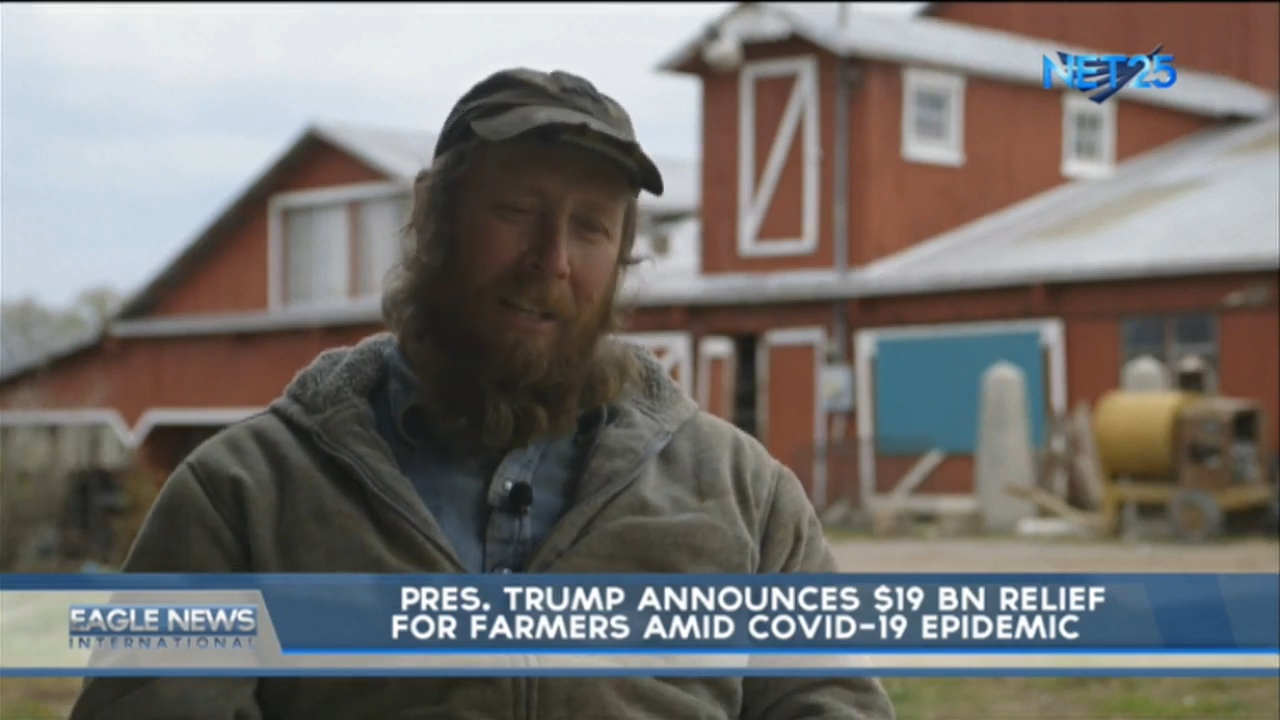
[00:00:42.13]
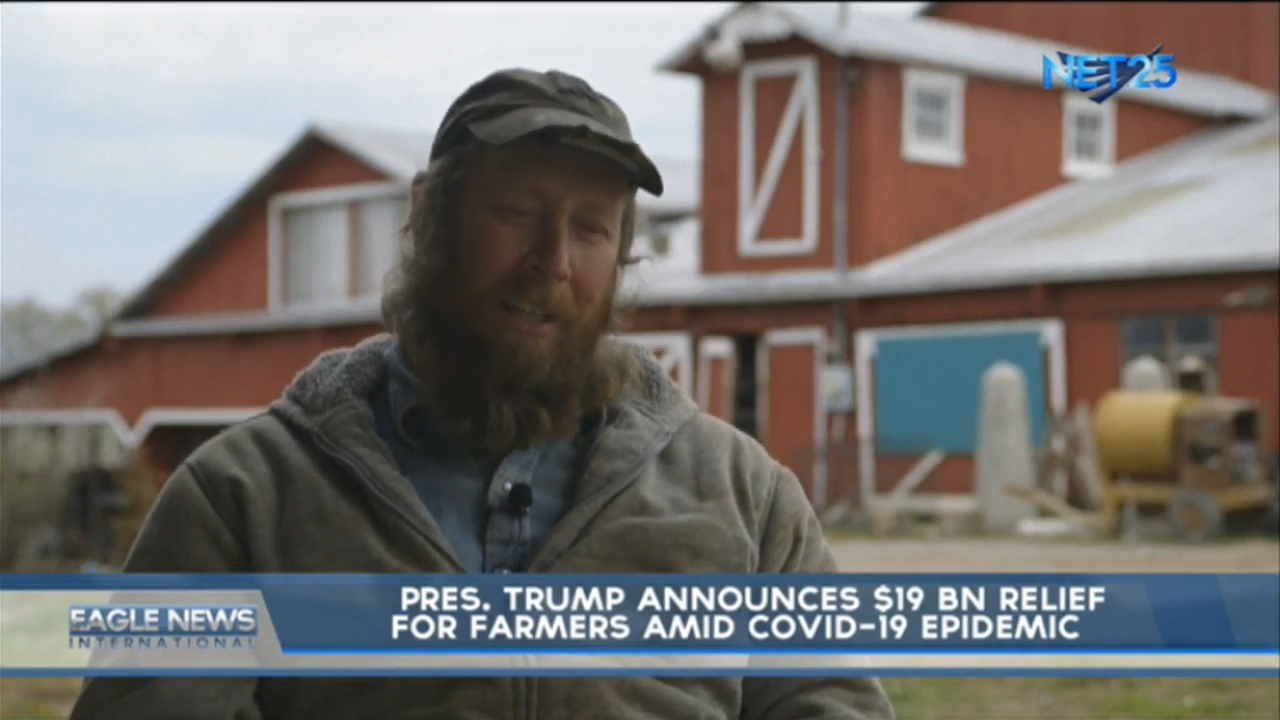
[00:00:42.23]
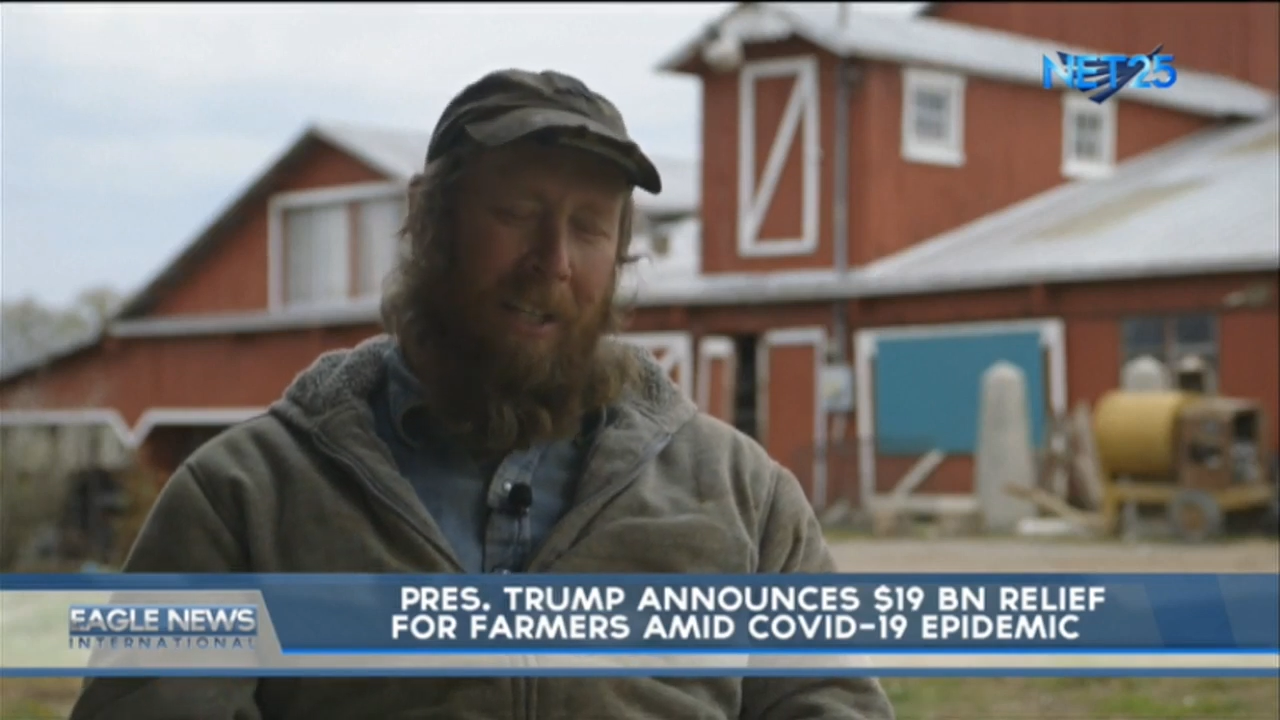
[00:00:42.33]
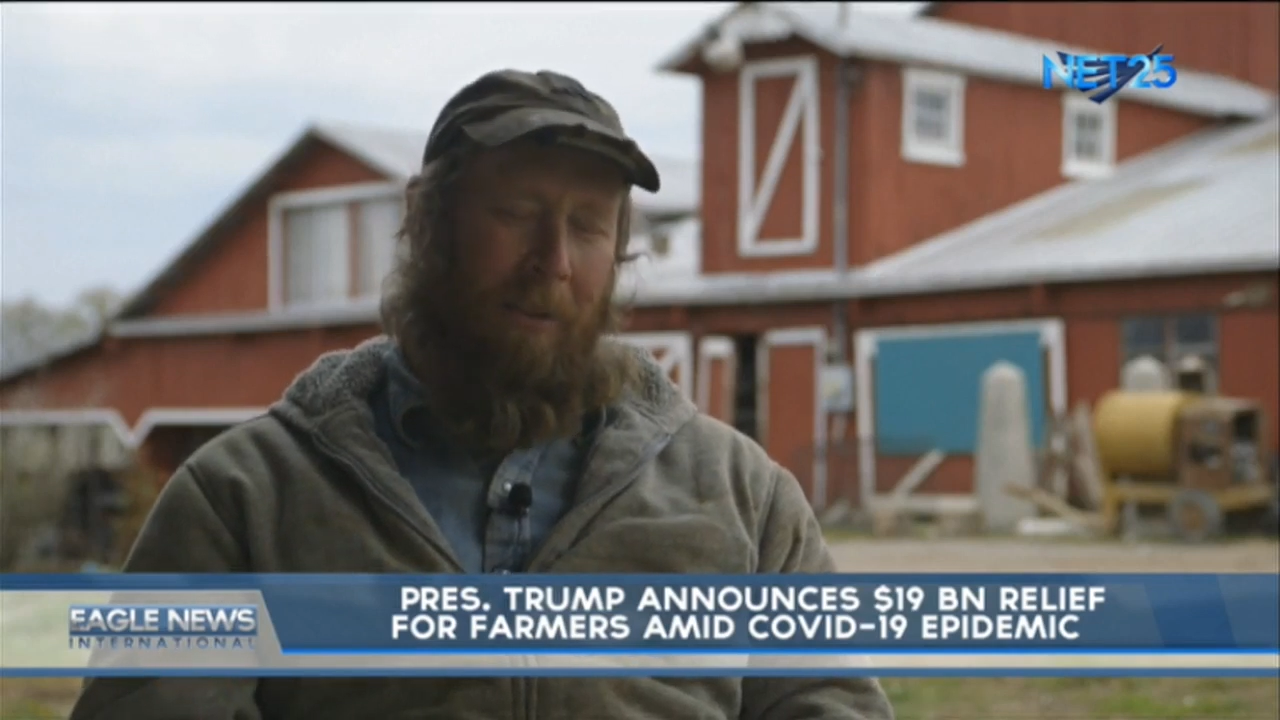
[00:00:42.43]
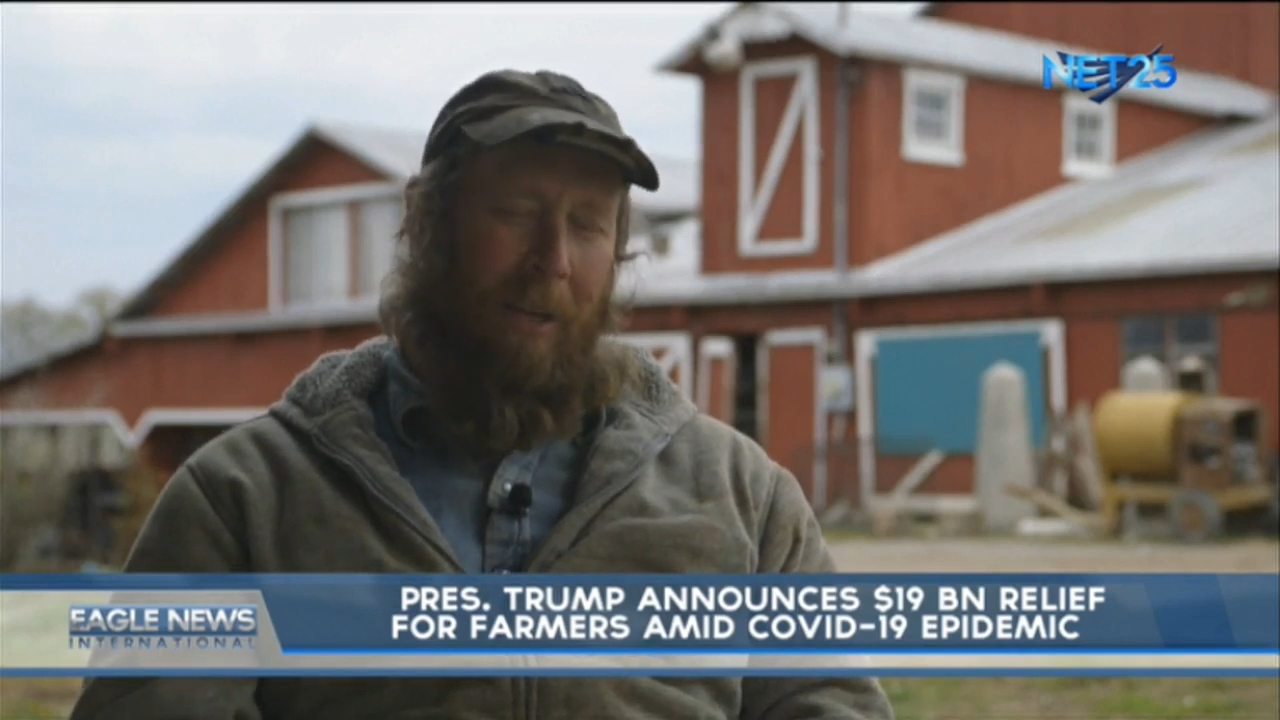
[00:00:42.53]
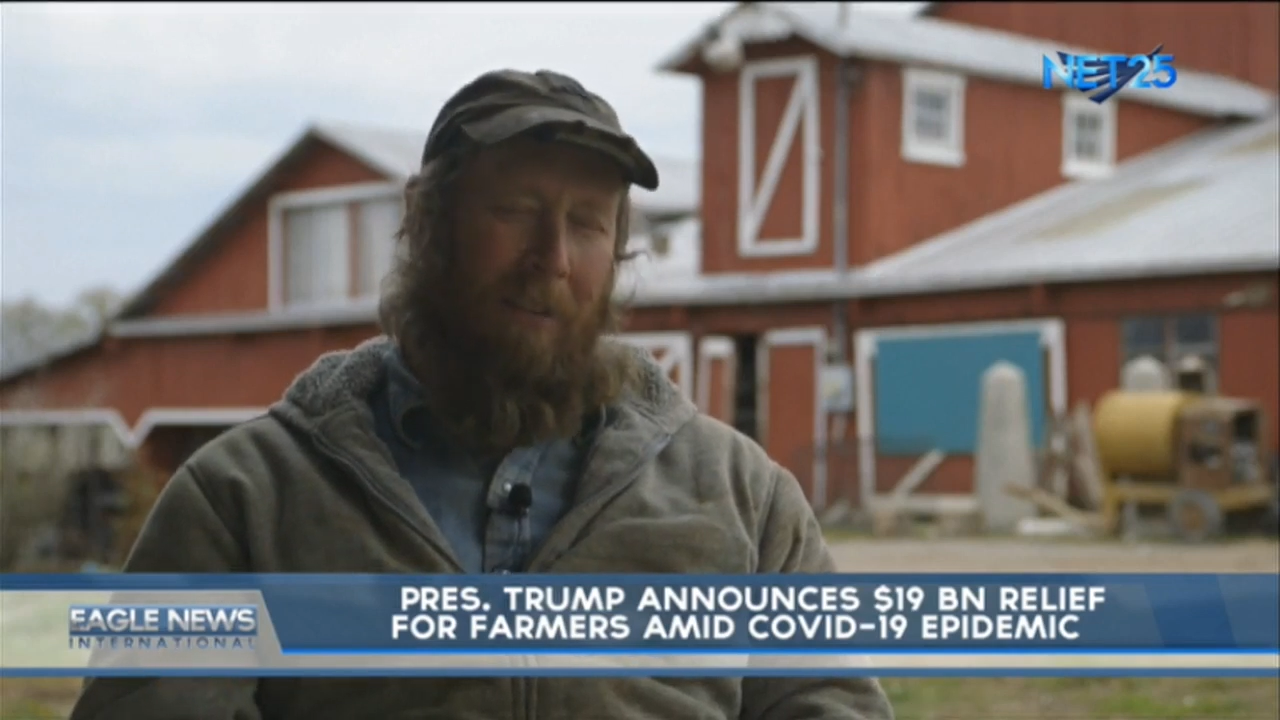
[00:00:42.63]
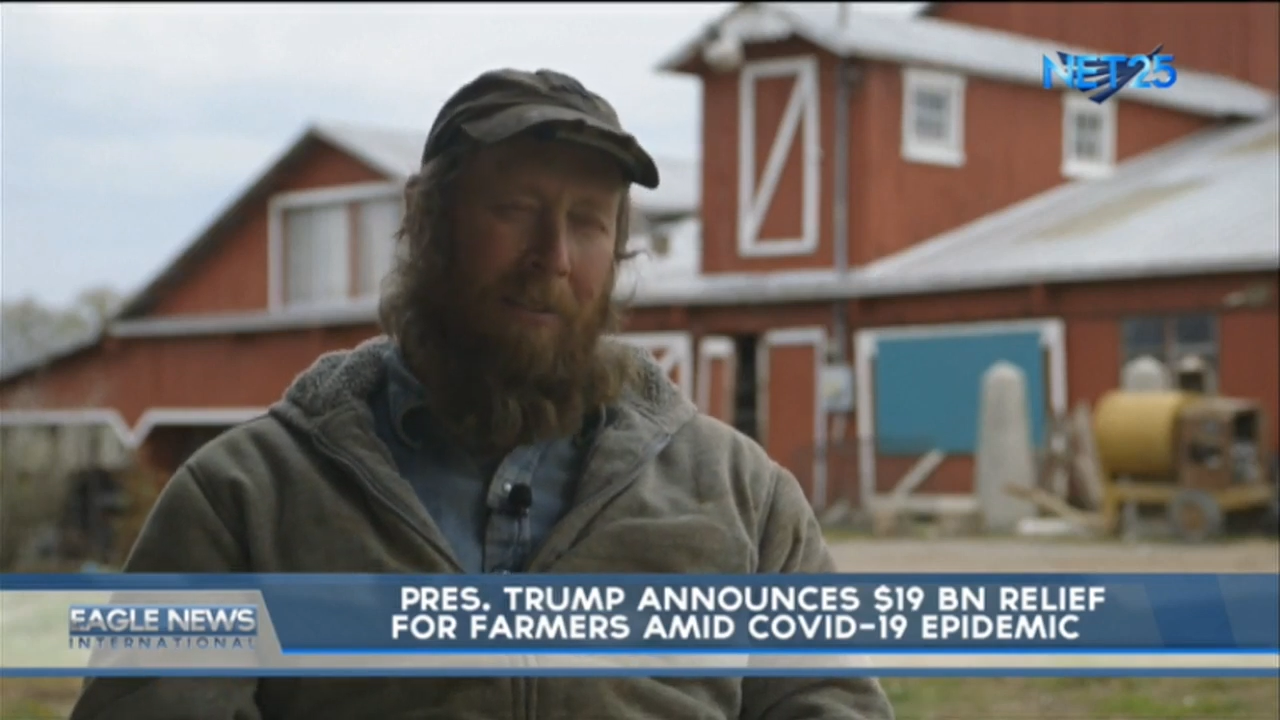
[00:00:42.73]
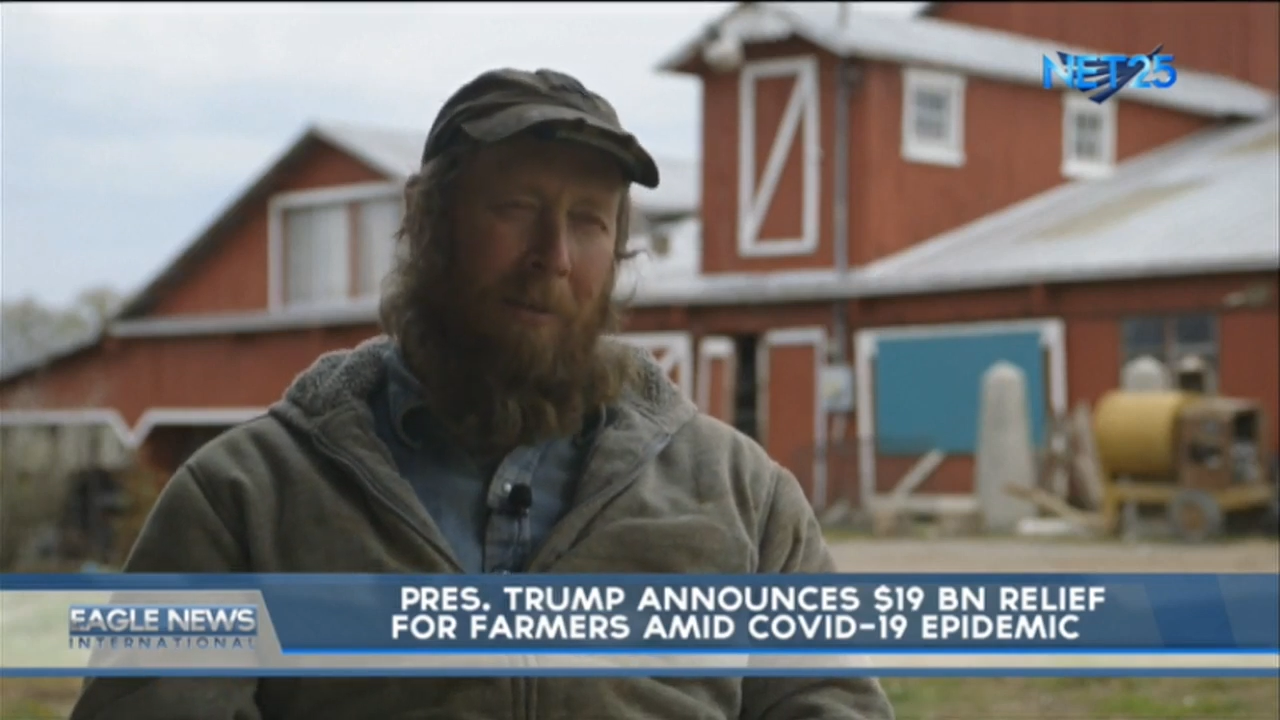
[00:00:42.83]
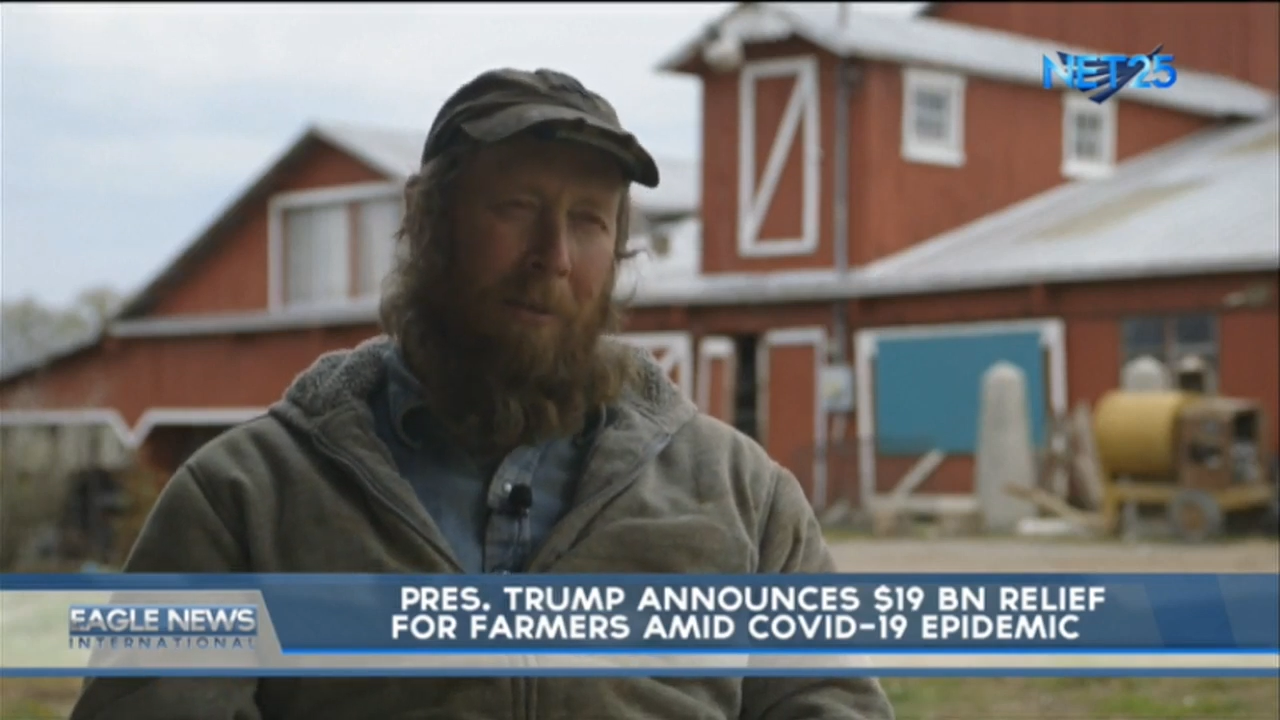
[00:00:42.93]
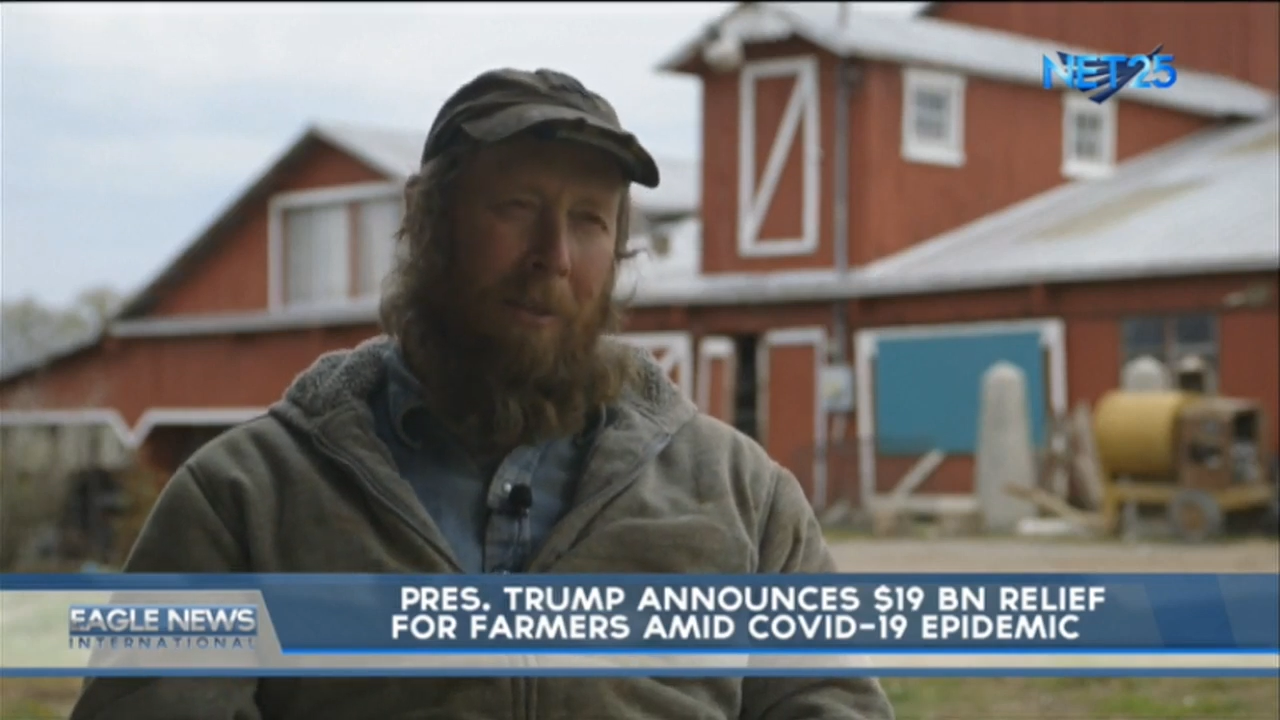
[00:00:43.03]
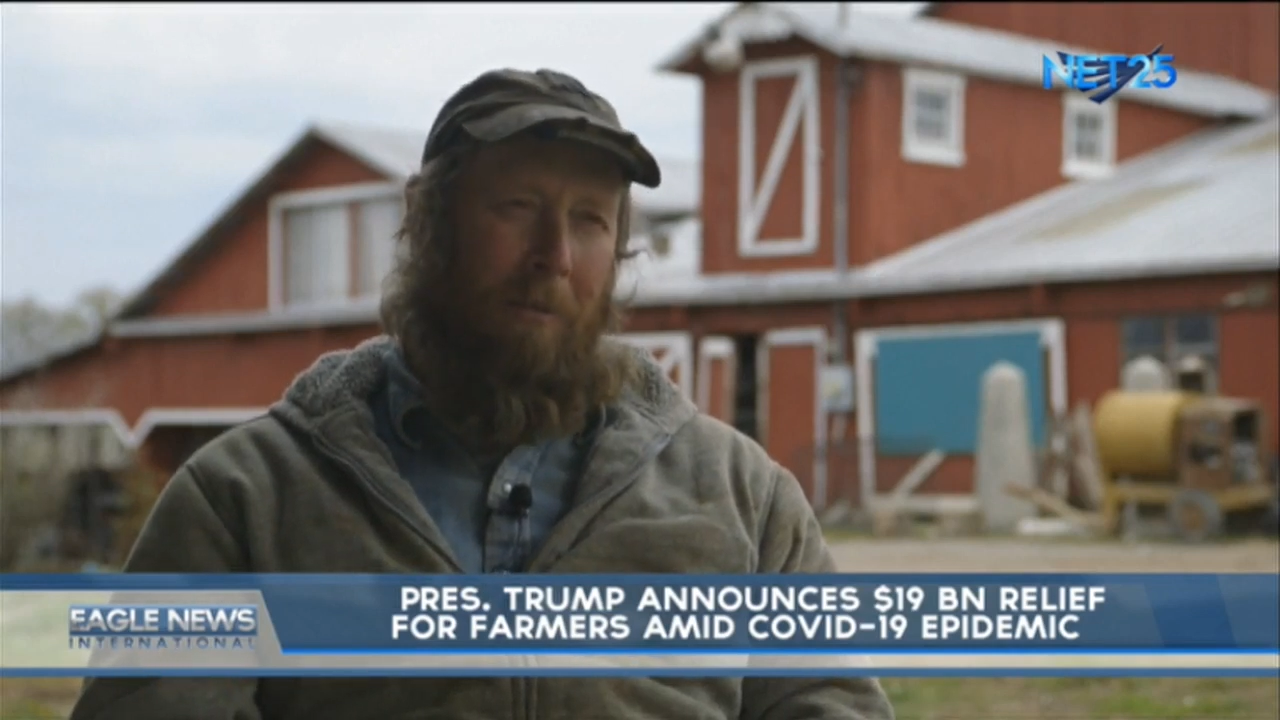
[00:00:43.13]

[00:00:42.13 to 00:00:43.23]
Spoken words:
think they would have something